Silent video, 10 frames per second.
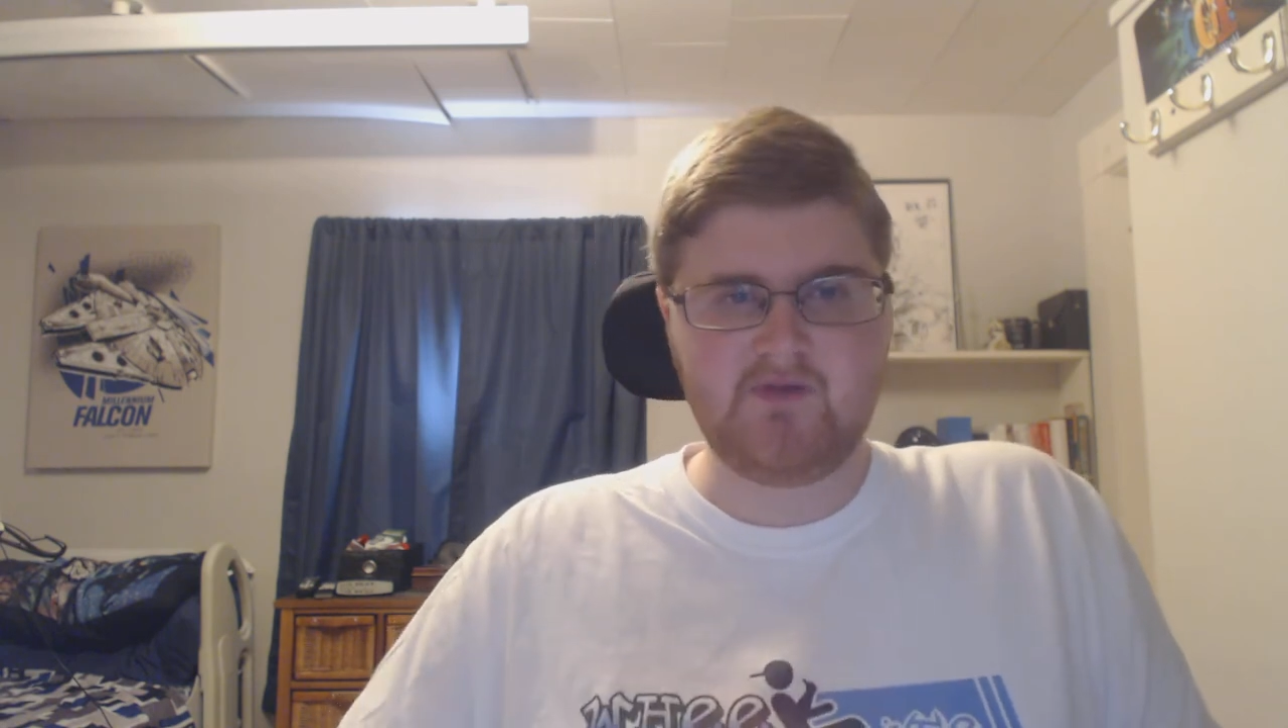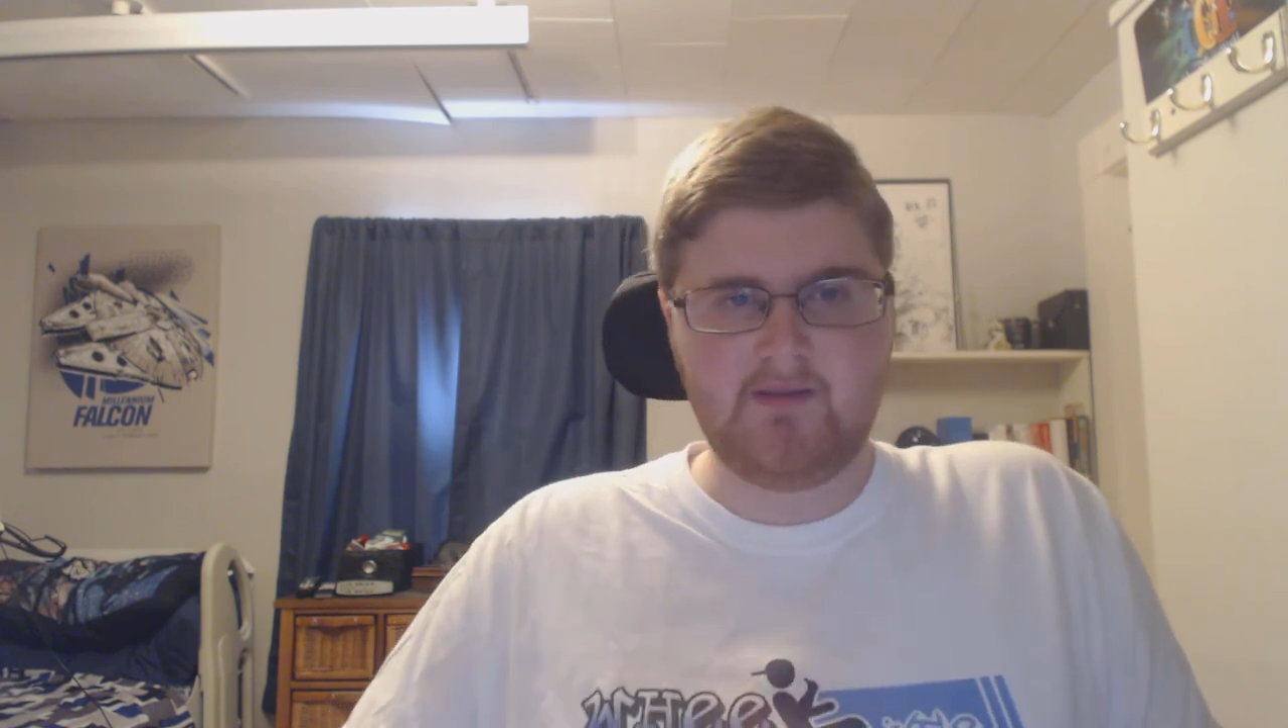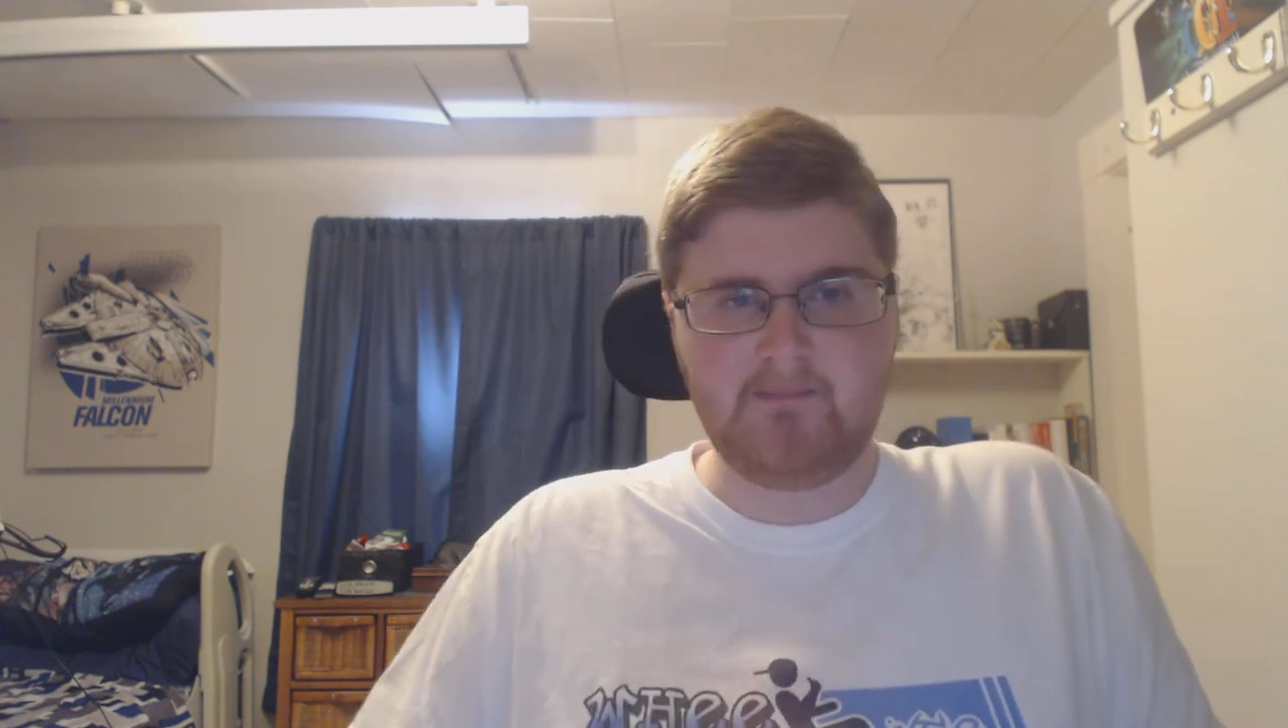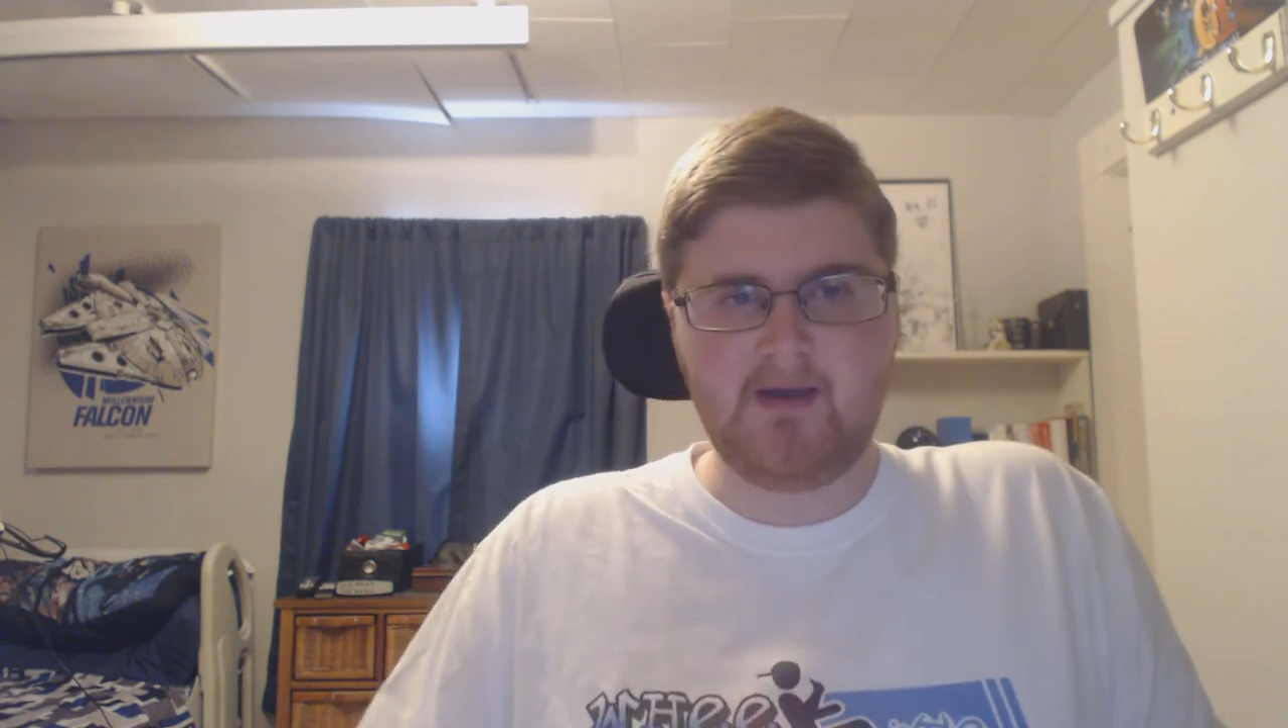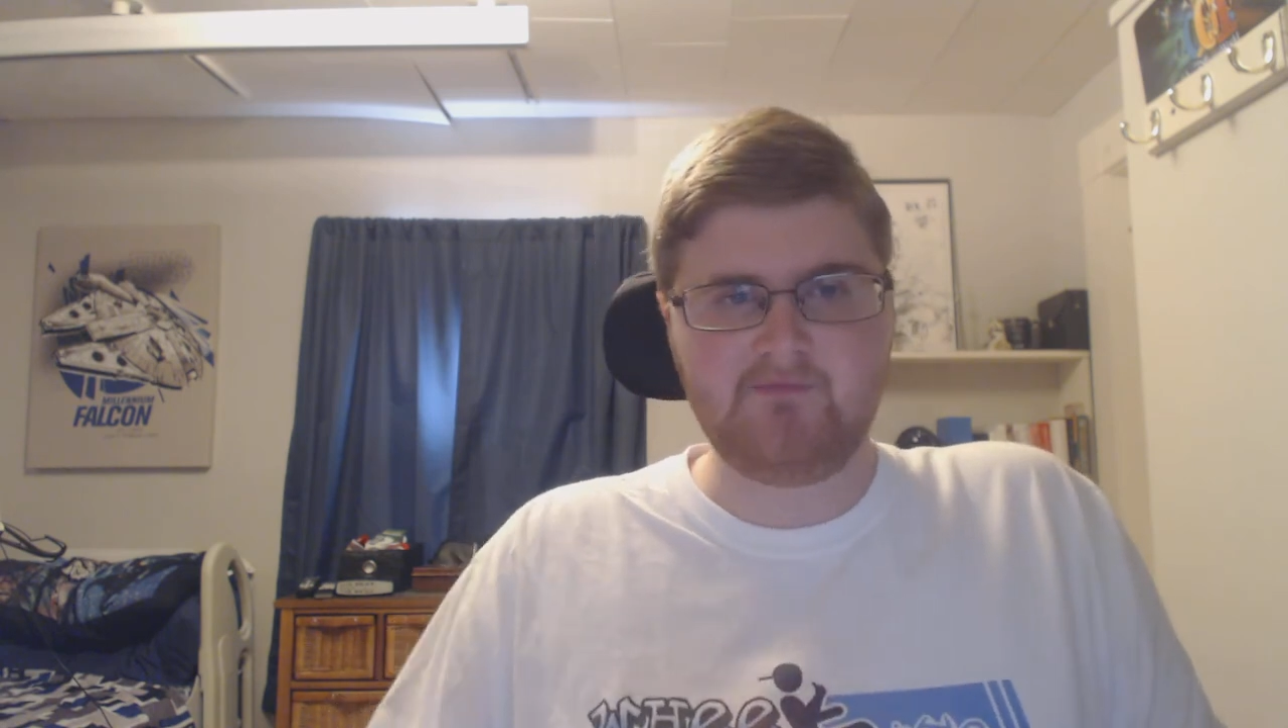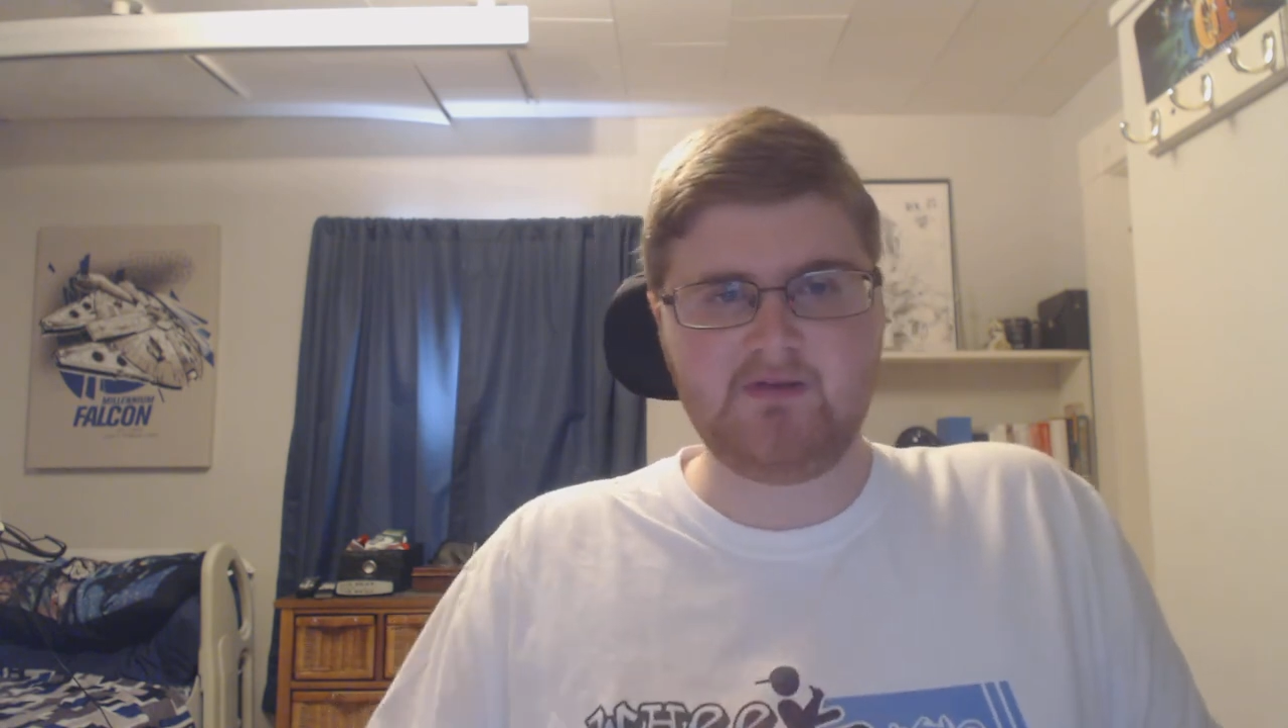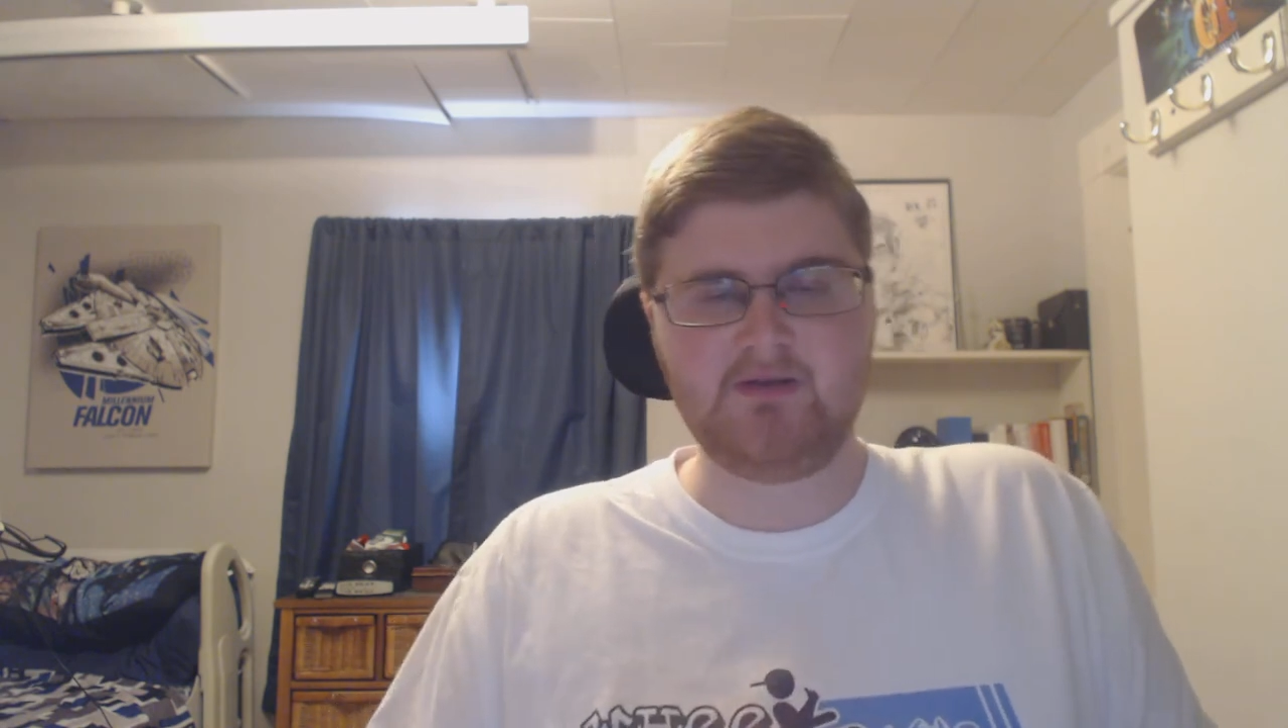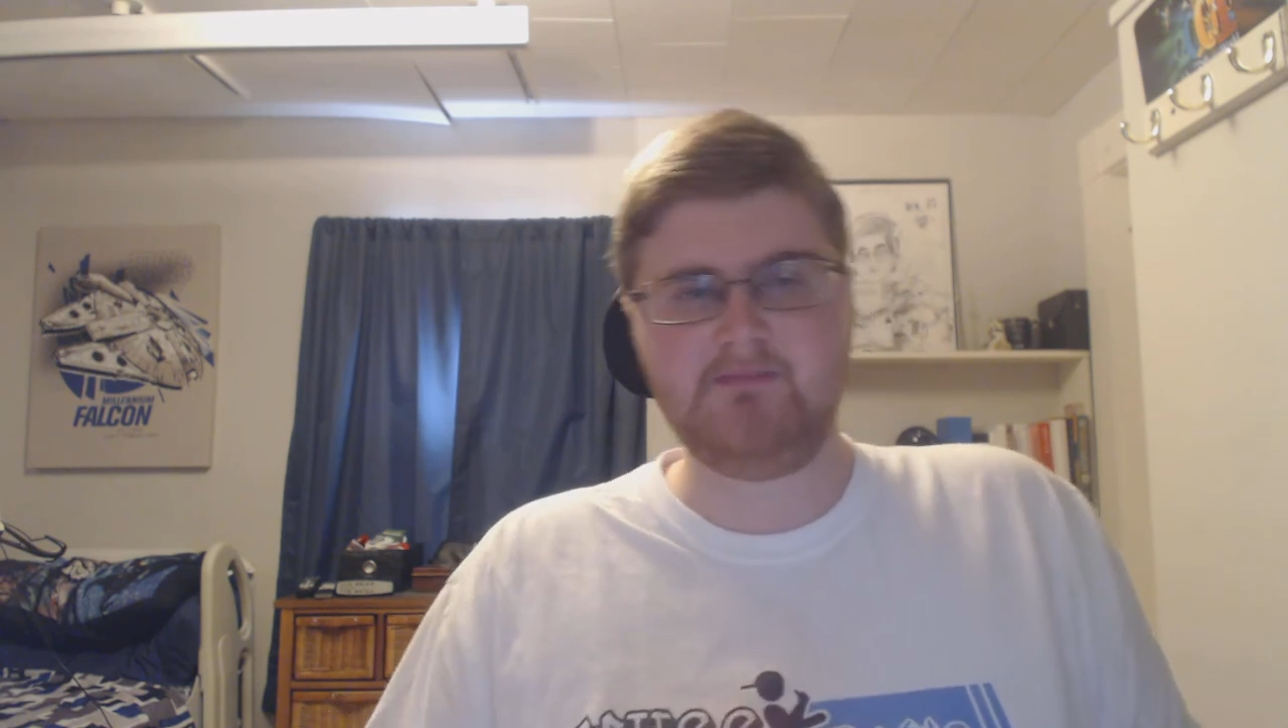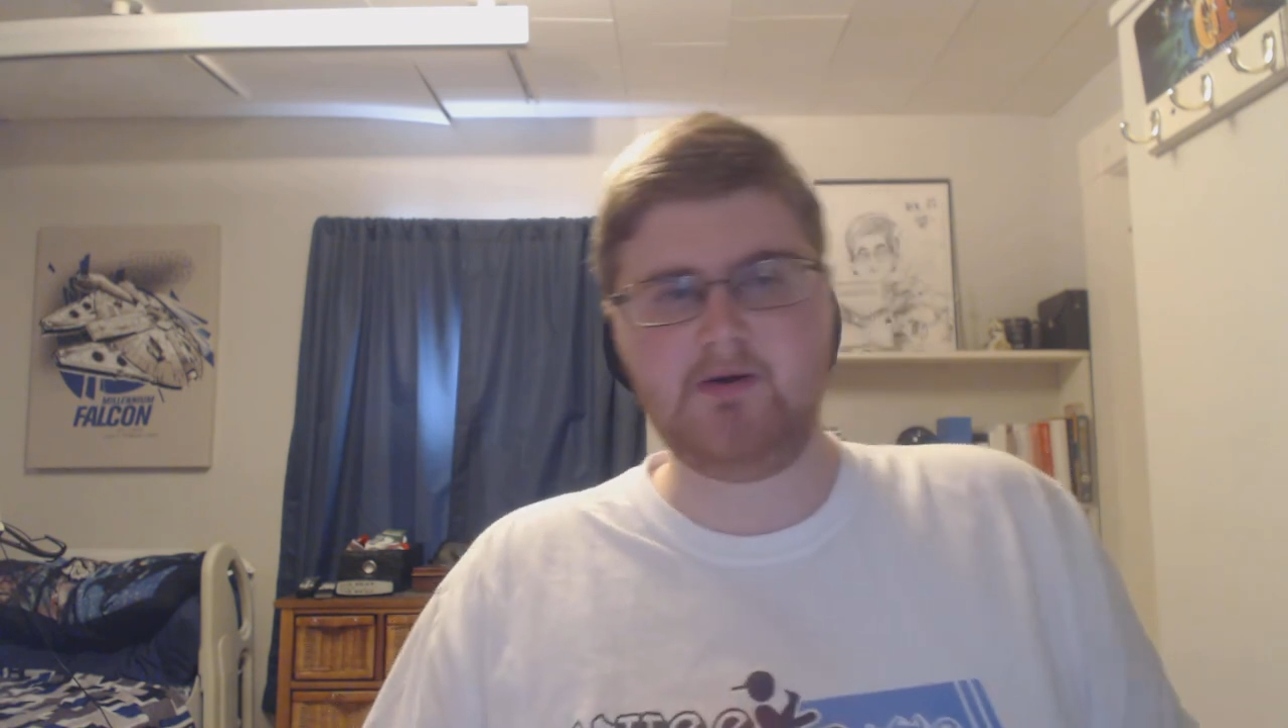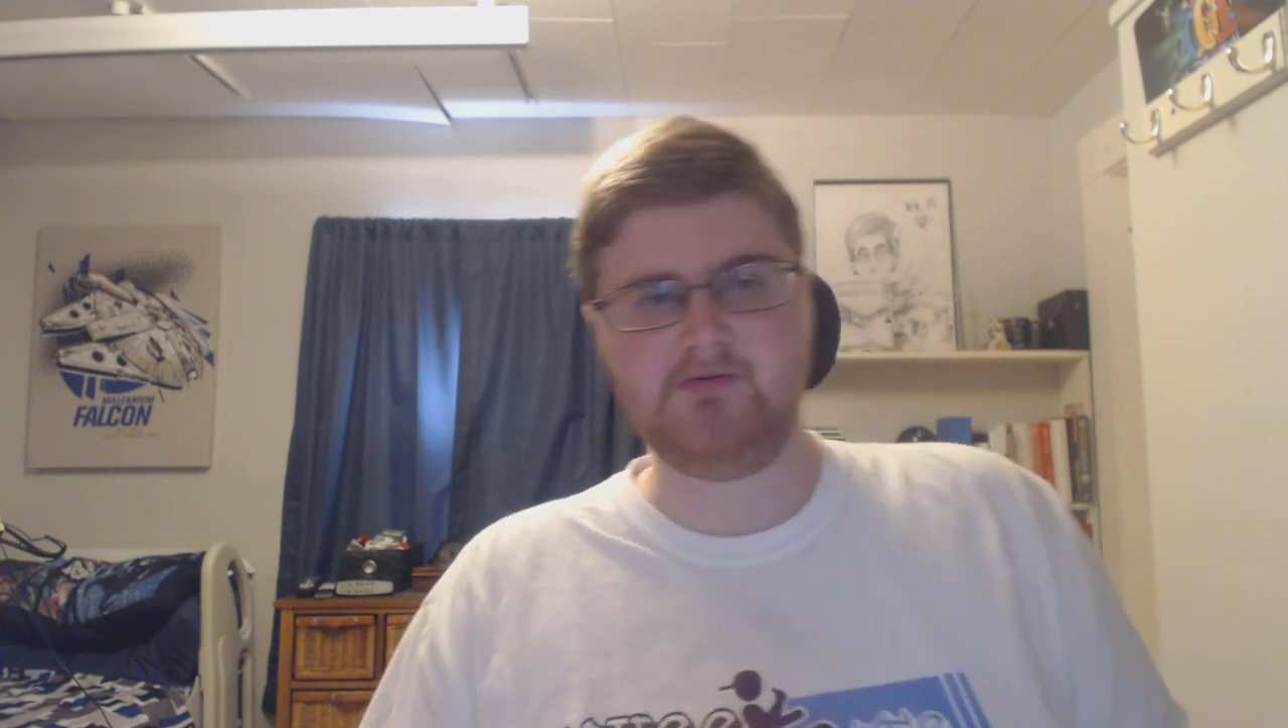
from Huffington